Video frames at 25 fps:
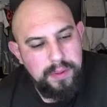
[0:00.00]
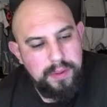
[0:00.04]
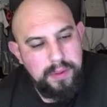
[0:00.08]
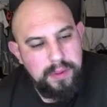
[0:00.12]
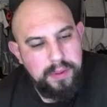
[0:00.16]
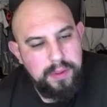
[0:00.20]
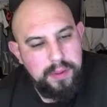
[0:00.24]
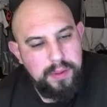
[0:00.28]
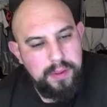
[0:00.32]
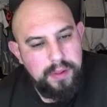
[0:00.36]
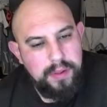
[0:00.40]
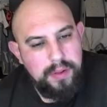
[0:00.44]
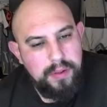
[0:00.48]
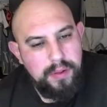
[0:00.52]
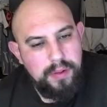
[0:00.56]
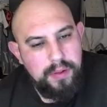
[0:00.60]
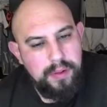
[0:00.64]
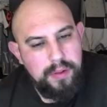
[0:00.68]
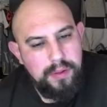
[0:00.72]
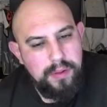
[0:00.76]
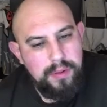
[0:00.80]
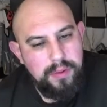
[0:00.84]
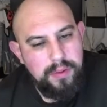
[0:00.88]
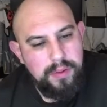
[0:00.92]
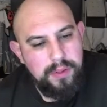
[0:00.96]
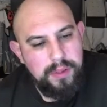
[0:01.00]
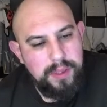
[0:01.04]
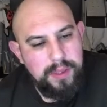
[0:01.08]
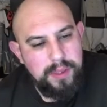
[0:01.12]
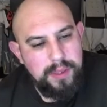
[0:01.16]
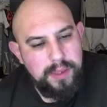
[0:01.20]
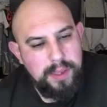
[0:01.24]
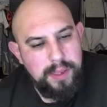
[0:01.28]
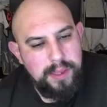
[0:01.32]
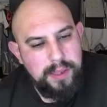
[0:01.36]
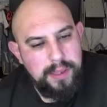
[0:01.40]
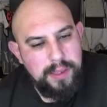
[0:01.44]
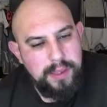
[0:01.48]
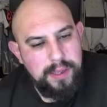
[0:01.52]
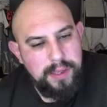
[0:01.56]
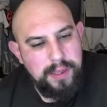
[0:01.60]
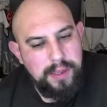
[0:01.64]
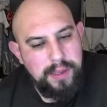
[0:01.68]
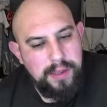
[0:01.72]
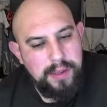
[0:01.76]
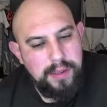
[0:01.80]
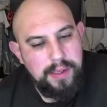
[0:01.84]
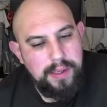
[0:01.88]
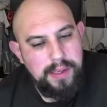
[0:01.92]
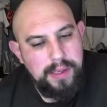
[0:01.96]
Oh, I'm going to take that.
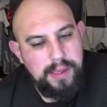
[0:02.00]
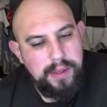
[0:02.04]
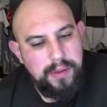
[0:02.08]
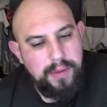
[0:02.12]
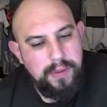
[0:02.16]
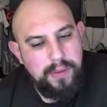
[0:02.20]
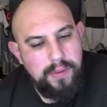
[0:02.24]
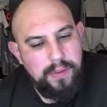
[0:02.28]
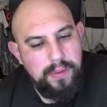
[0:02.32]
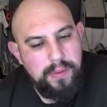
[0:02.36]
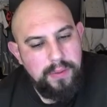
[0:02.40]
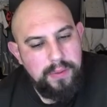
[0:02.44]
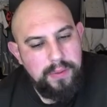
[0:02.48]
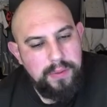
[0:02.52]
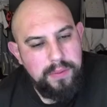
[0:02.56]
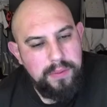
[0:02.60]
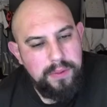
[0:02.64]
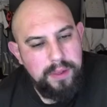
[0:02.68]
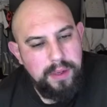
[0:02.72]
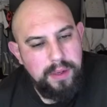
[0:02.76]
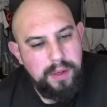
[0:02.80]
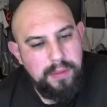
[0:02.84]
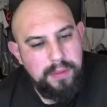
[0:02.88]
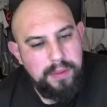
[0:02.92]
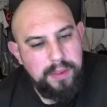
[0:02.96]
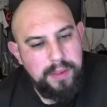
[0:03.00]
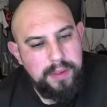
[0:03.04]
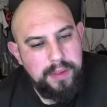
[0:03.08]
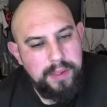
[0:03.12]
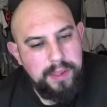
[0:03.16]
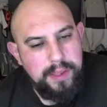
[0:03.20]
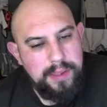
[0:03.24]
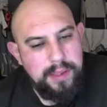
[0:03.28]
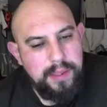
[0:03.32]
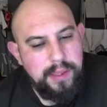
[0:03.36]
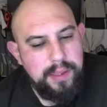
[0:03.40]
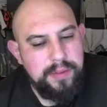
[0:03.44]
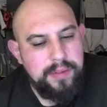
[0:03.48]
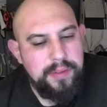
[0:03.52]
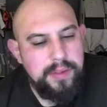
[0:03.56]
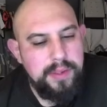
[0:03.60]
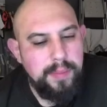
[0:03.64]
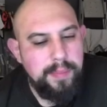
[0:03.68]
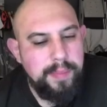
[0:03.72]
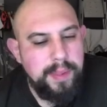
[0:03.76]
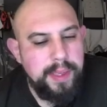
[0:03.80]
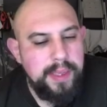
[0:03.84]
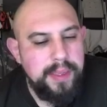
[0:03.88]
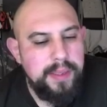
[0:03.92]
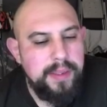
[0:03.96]
I'm going to take that to the
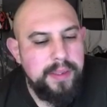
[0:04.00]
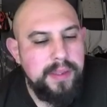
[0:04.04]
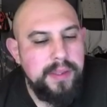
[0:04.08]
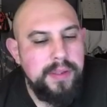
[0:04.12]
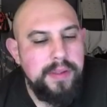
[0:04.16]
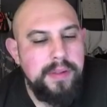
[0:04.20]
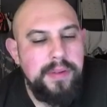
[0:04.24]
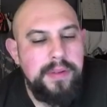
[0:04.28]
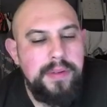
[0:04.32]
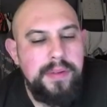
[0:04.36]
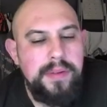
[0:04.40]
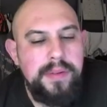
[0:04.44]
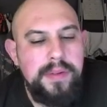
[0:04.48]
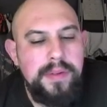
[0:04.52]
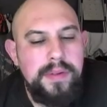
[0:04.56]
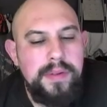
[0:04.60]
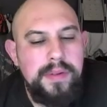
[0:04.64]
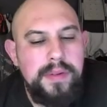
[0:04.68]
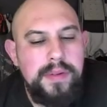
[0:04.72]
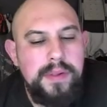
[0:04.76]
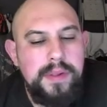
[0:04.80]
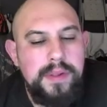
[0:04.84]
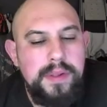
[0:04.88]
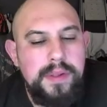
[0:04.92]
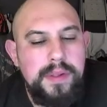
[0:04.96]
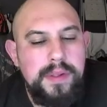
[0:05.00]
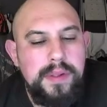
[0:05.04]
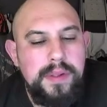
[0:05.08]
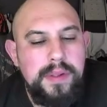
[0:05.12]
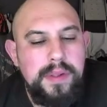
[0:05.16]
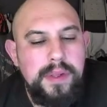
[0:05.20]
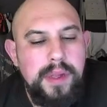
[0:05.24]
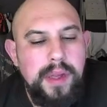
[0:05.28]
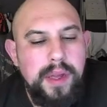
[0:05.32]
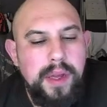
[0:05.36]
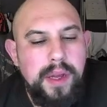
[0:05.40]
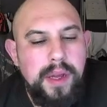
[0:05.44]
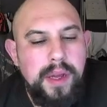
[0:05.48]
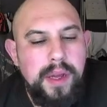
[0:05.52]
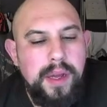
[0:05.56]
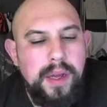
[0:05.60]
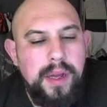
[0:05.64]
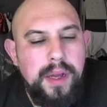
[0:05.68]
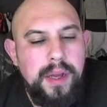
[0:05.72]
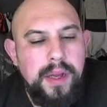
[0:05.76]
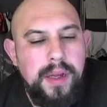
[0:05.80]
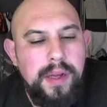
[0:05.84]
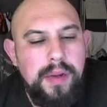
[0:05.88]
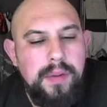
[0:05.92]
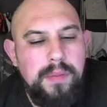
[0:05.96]
bank.
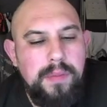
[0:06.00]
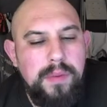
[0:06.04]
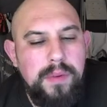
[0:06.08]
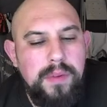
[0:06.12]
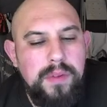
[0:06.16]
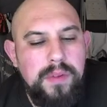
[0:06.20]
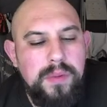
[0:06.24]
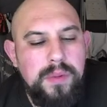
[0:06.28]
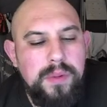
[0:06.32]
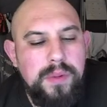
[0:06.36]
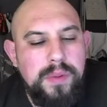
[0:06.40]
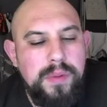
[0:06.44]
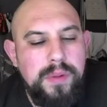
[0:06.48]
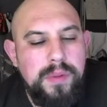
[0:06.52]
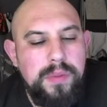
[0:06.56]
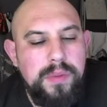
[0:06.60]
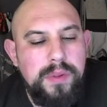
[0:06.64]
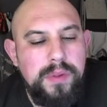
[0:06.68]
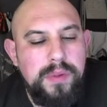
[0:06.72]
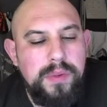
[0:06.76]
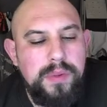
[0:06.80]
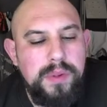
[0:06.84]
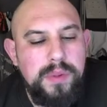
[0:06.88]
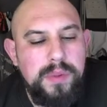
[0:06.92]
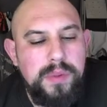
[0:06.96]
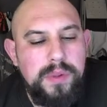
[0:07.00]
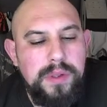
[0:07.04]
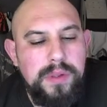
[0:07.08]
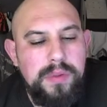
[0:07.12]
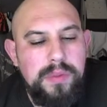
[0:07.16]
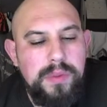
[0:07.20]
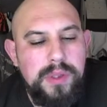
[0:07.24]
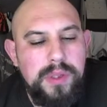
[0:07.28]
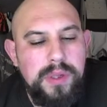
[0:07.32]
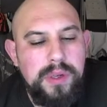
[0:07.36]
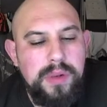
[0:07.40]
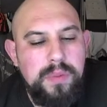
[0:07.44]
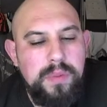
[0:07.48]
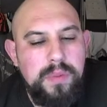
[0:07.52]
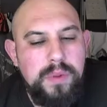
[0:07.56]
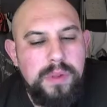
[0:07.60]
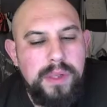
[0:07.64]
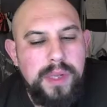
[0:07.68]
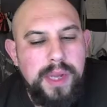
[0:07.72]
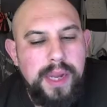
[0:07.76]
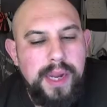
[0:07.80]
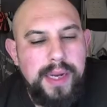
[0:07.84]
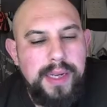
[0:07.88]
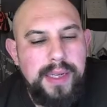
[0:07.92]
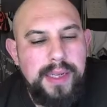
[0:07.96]
What do we want? What do we want? We don't want
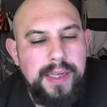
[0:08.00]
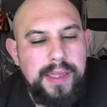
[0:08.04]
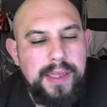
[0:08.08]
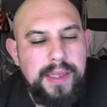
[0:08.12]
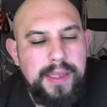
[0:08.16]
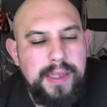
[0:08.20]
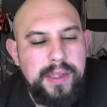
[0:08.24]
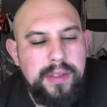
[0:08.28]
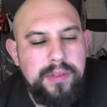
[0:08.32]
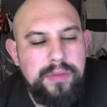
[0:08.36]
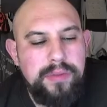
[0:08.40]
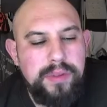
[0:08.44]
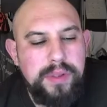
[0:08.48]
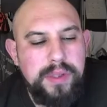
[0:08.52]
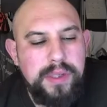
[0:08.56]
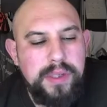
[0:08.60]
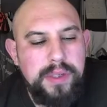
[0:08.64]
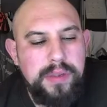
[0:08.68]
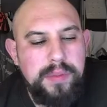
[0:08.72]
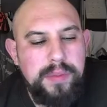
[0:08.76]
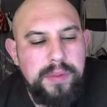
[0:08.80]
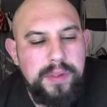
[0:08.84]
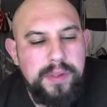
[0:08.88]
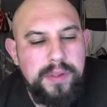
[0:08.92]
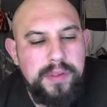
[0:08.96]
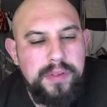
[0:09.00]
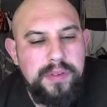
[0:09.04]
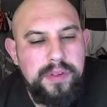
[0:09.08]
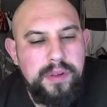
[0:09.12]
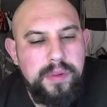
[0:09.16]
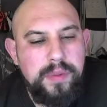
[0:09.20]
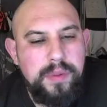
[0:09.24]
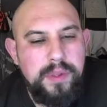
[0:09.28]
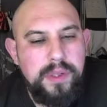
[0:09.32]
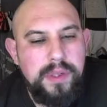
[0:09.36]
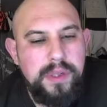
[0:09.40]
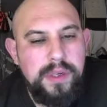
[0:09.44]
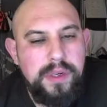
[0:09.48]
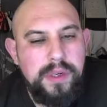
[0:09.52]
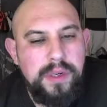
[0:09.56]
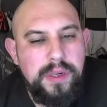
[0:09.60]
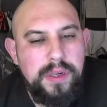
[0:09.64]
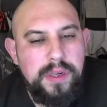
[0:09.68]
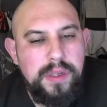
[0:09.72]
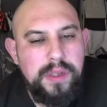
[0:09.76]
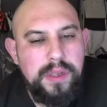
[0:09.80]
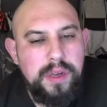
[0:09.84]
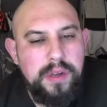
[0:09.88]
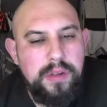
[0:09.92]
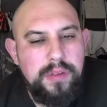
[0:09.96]
any of these, really, to be honest. So we are
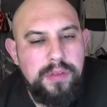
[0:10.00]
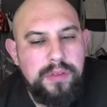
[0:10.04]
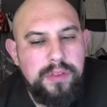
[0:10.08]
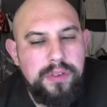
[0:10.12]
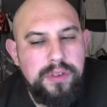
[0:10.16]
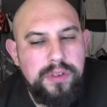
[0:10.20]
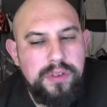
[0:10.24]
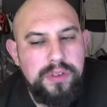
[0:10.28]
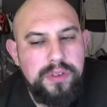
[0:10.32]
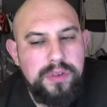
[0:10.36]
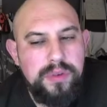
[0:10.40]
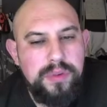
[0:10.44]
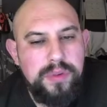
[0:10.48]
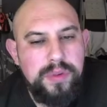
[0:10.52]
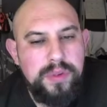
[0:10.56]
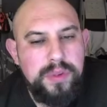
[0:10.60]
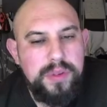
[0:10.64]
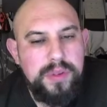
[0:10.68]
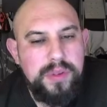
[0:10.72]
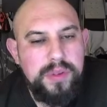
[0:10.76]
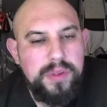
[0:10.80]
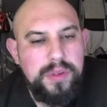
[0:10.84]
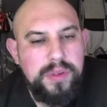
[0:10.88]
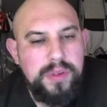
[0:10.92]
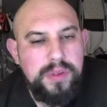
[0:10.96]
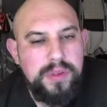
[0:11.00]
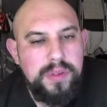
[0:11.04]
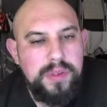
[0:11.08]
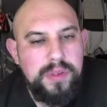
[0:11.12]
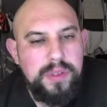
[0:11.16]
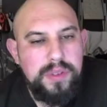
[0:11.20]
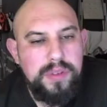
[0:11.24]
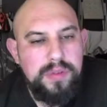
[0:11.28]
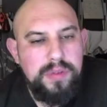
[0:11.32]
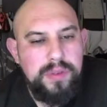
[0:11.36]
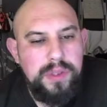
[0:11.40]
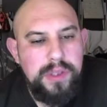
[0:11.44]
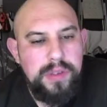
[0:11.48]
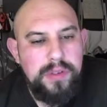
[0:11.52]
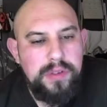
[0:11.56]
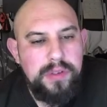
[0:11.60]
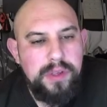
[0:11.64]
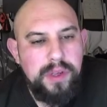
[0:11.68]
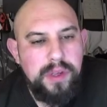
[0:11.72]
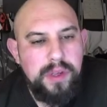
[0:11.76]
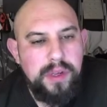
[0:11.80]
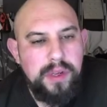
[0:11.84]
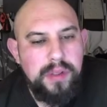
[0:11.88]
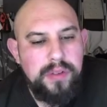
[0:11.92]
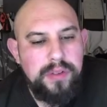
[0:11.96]
going to
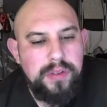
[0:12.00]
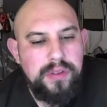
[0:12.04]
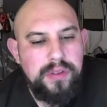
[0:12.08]
research.